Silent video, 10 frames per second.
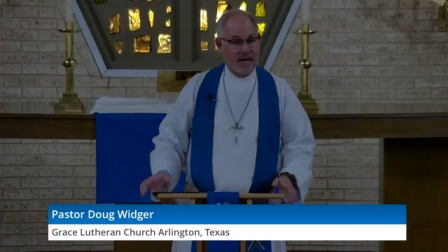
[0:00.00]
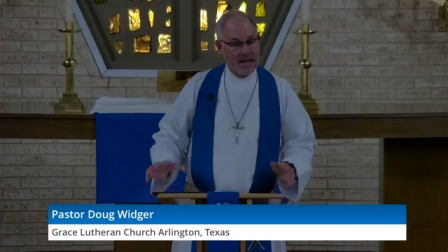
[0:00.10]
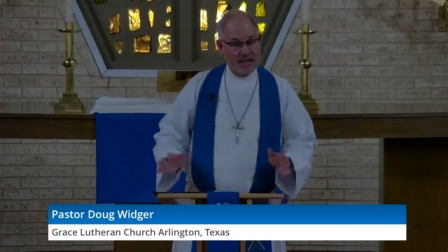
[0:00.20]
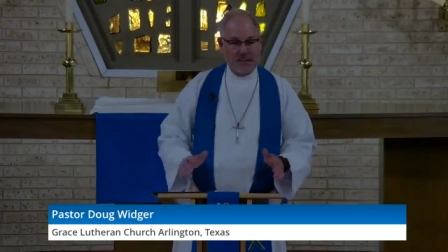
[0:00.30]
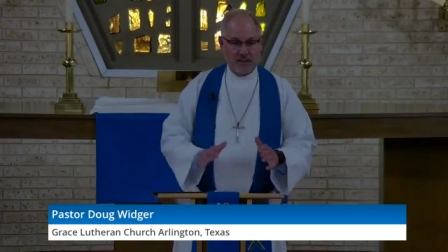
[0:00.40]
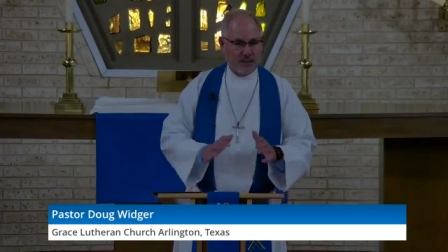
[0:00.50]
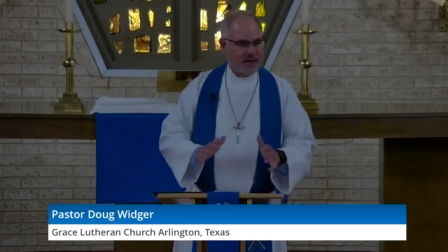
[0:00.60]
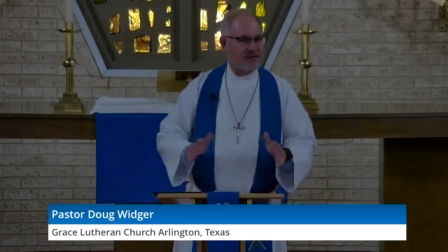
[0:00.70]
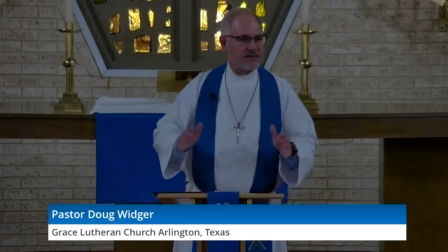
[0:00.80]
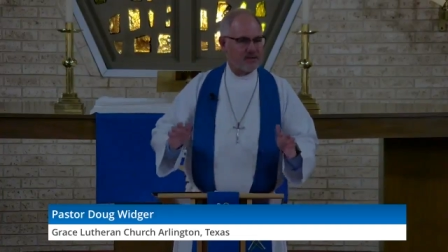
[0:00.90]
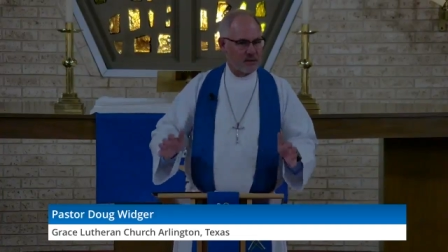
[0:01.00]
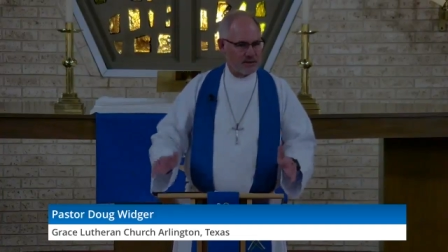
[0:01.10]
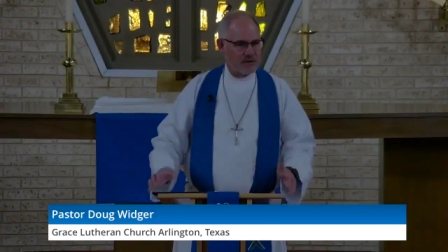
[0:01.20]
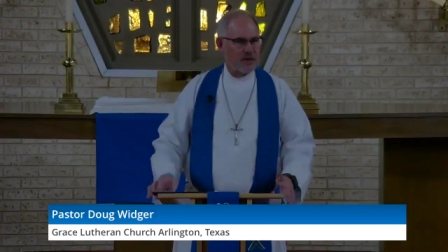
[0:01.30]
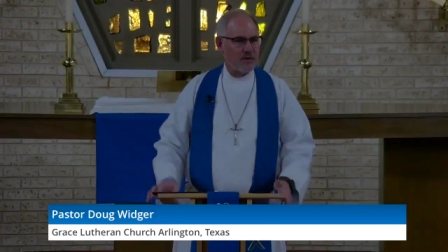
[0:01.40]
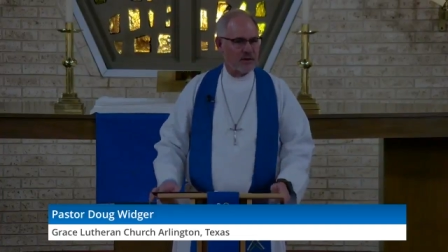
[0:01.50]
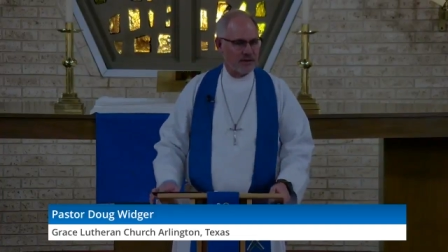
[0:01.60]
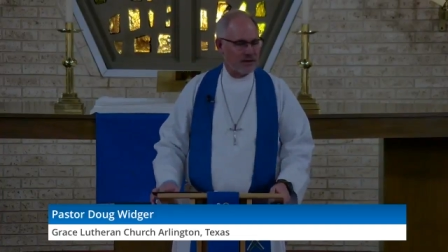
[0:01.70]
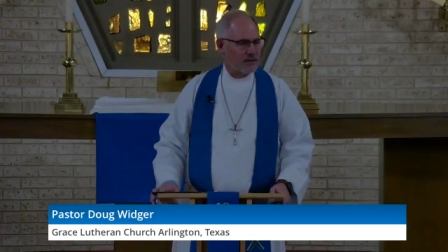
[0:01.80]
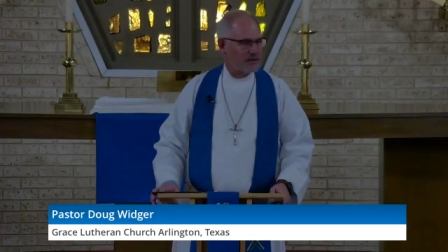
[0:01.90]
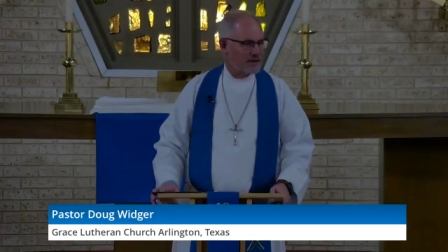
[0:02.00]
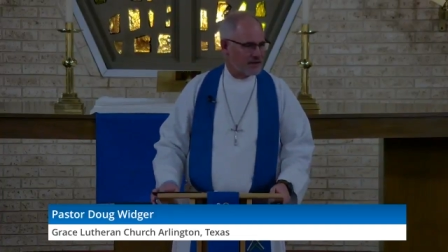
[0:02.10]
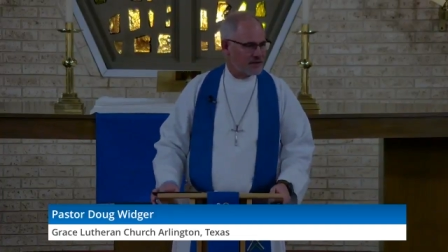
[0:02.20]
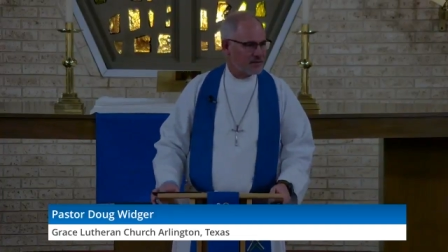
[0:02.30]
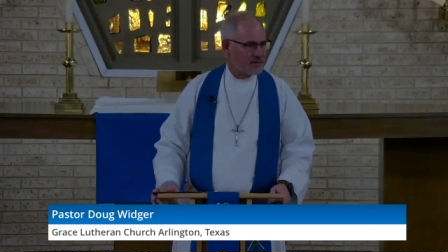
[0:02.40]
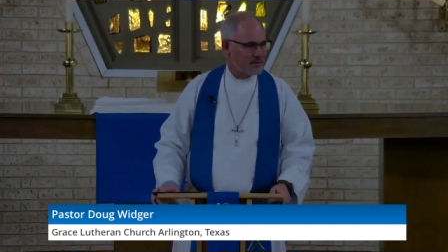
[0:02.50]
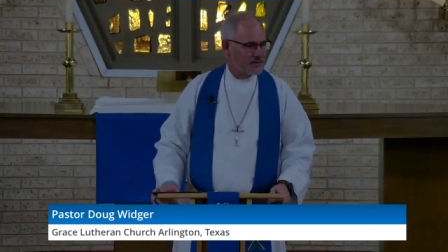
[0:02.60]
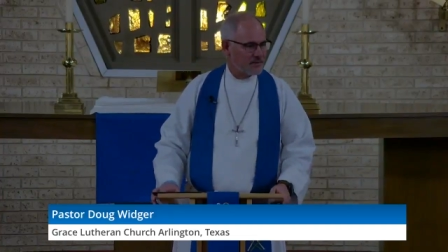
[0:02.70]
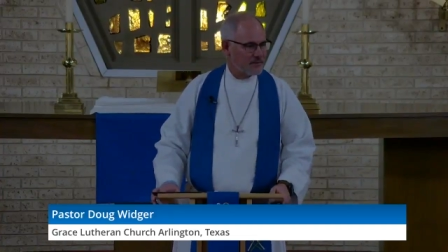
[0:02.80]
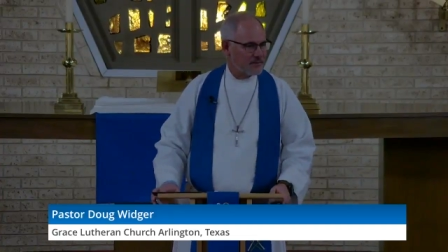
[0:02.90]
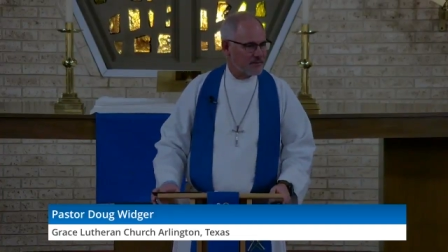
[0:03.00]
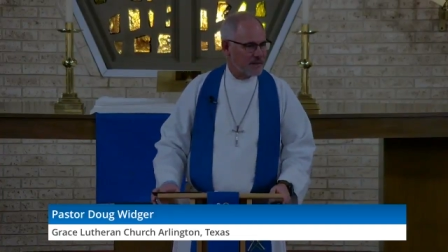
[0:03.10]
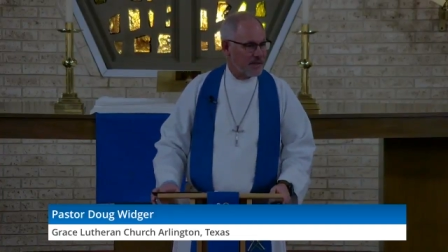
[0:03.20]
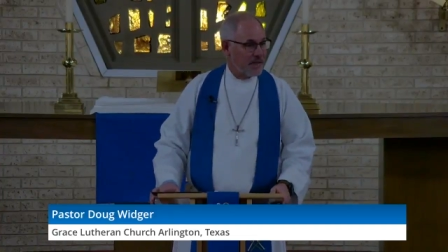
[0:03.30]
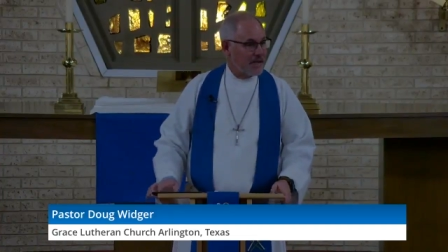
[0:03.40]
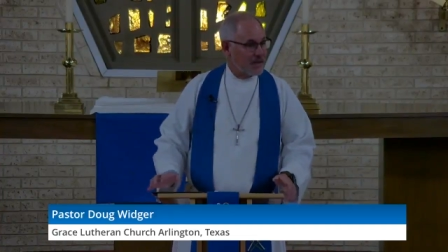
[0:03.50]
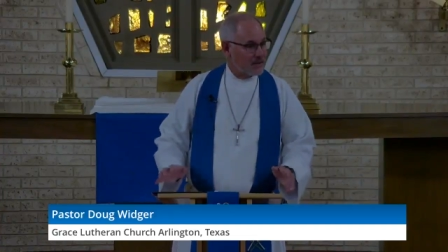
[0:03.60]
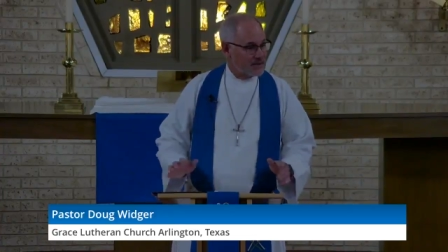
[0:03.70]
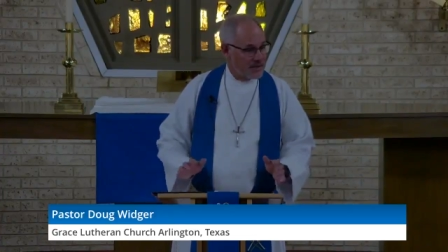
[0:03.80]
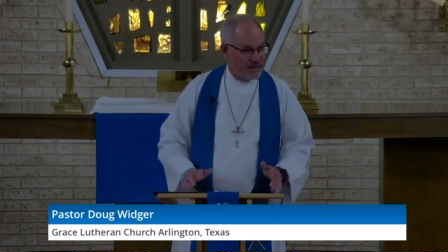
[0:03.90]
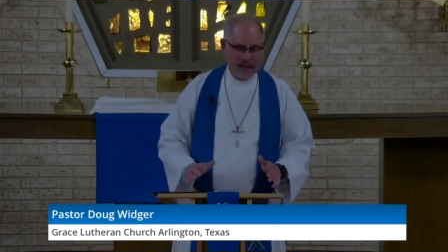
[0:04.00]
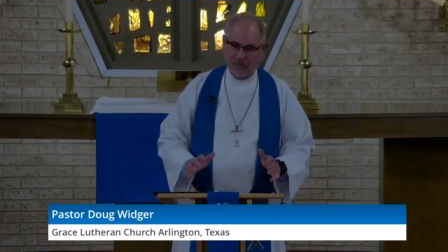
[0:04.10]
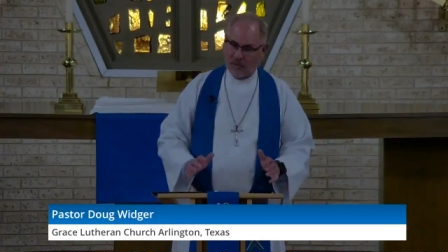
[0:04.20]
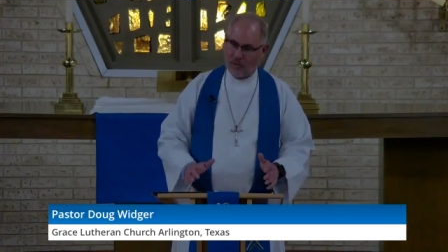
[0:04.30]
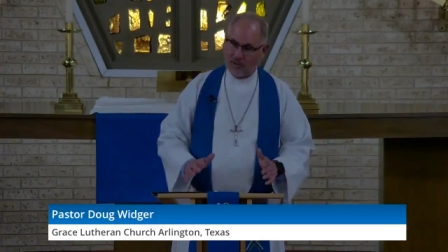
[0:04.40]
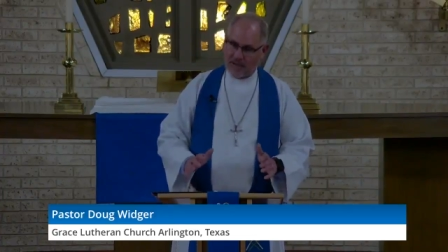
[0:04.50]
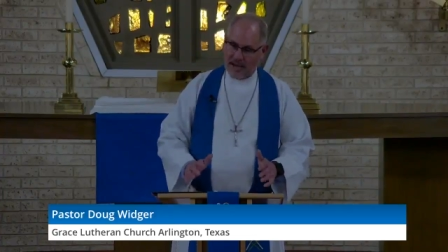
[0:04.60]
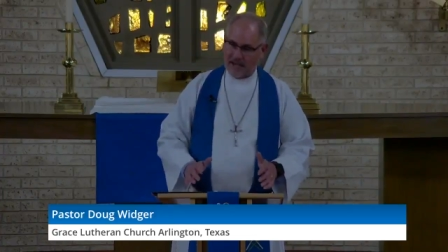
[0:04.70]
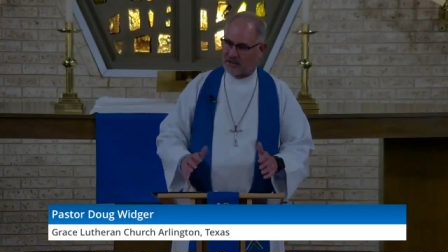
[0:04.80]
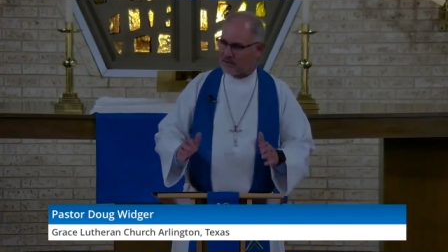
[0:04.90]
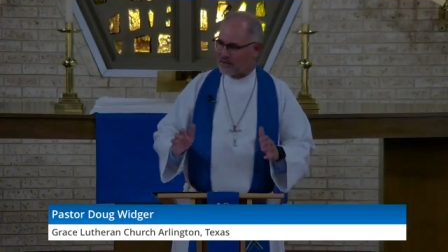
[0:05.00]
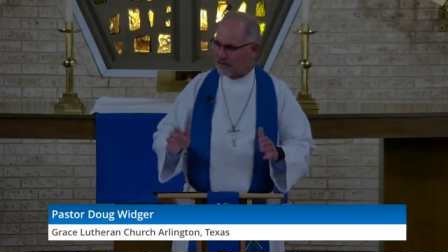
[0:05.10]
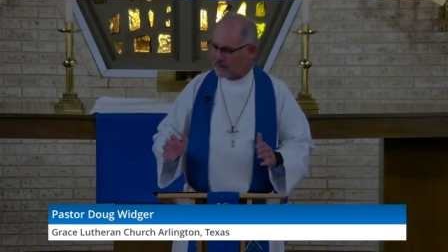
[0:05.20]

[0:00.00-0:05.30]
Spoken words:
His presence was known in the Old Testament. And it was him who was actually